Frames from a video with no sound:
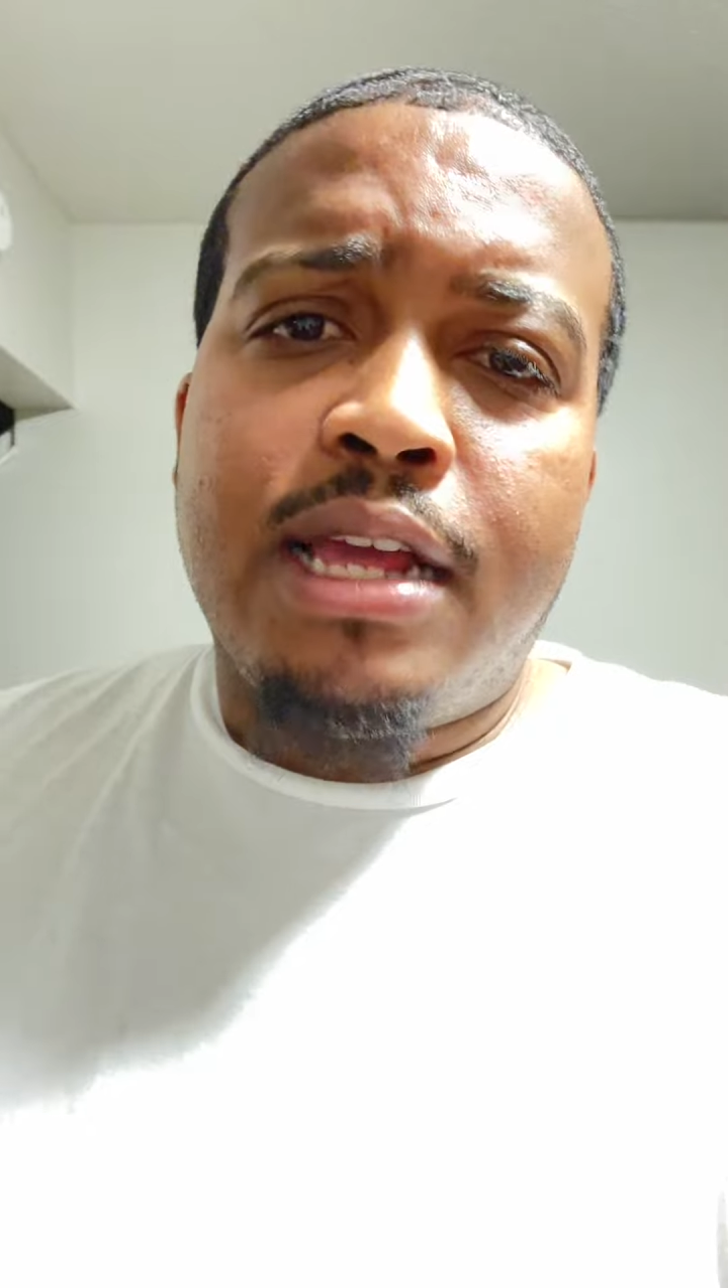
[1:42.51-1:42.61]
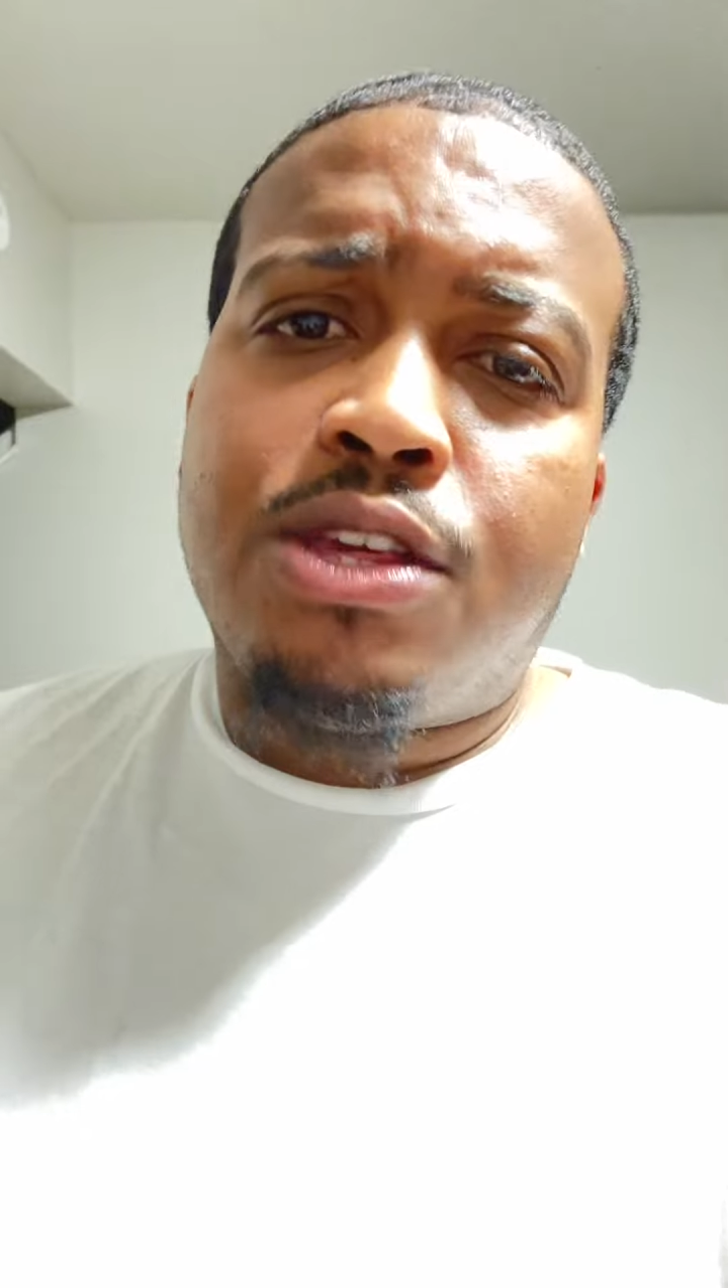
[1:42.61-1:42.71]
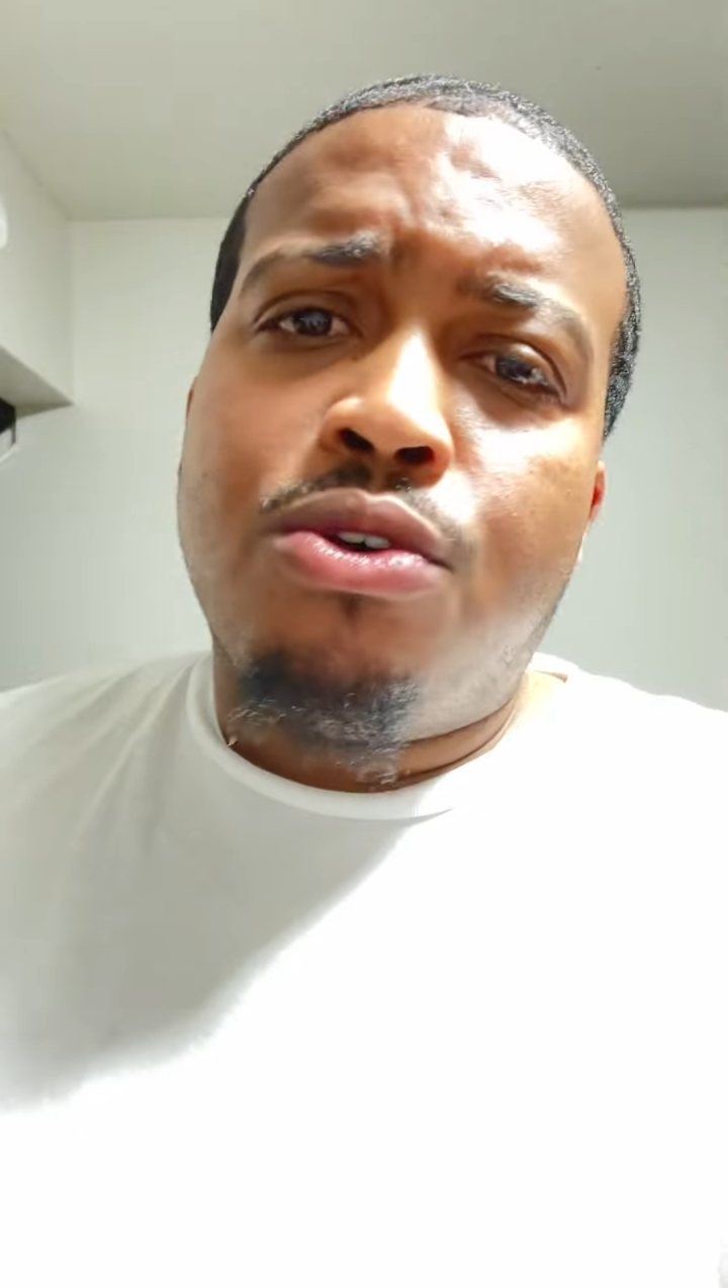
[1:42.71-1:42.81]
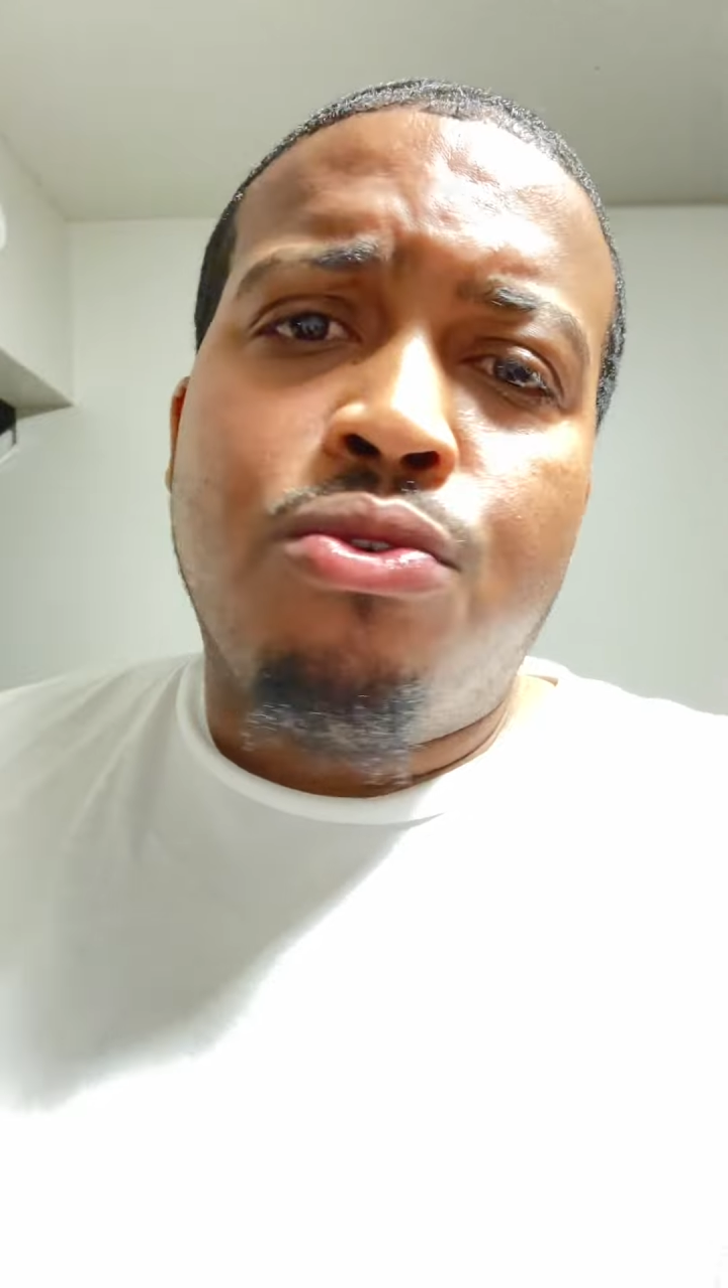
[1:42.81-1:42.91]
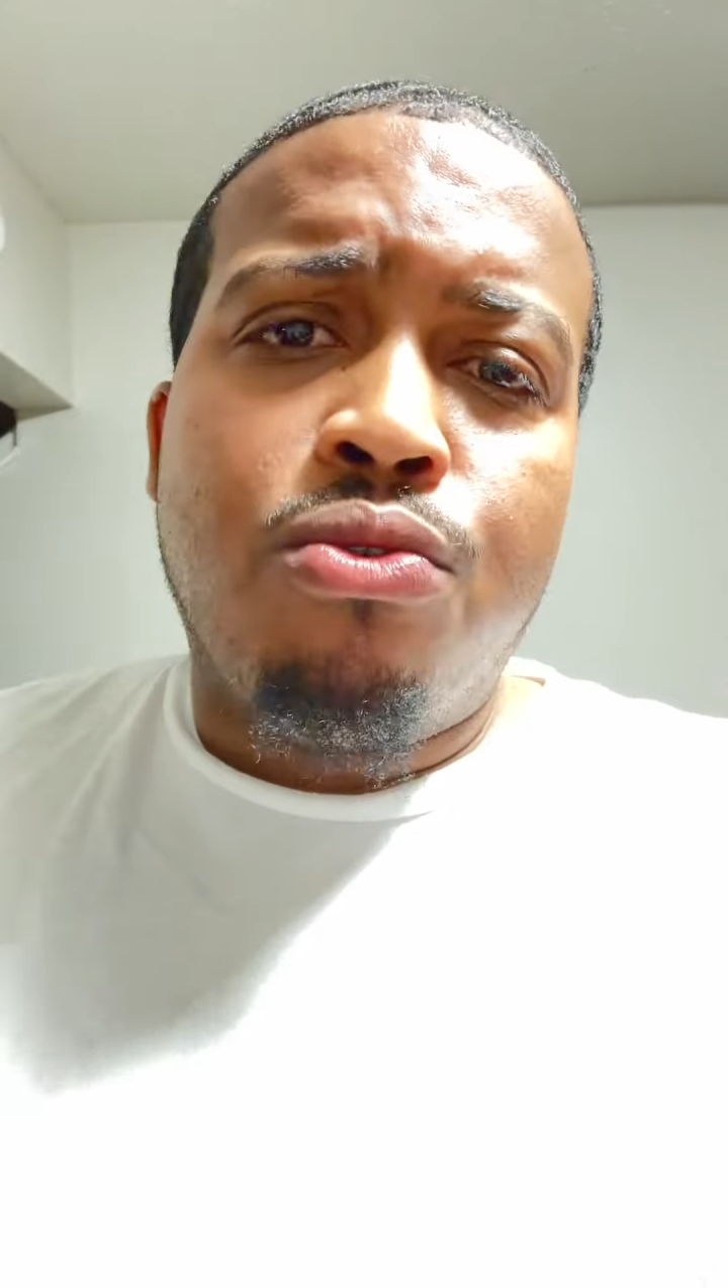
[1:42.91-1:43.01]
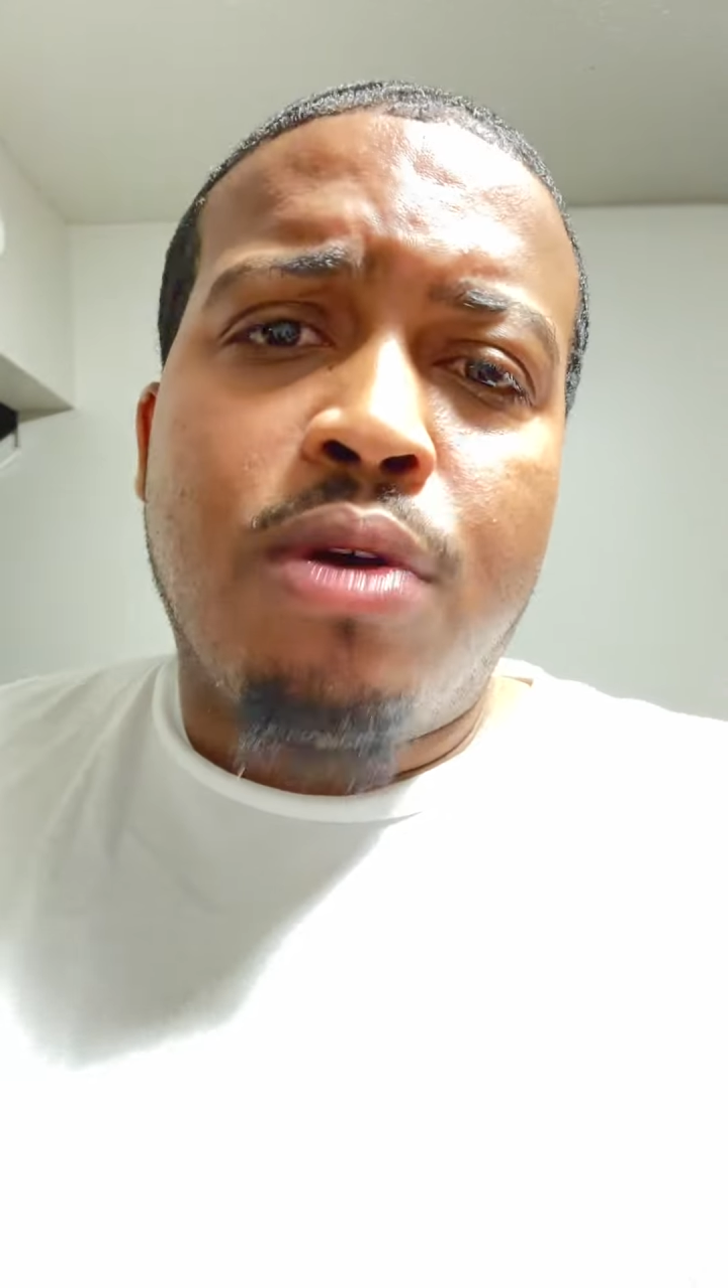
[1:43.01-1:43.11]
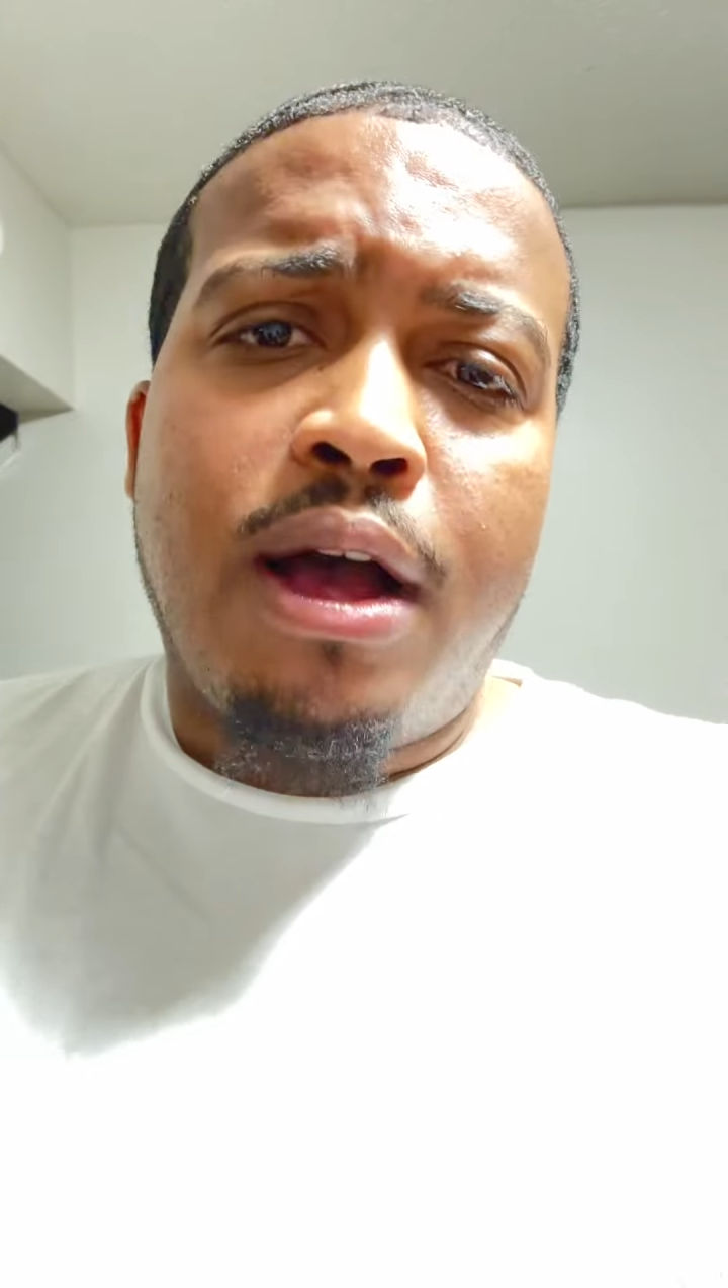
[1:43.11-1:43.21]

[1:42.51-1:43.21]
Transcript: that's cool.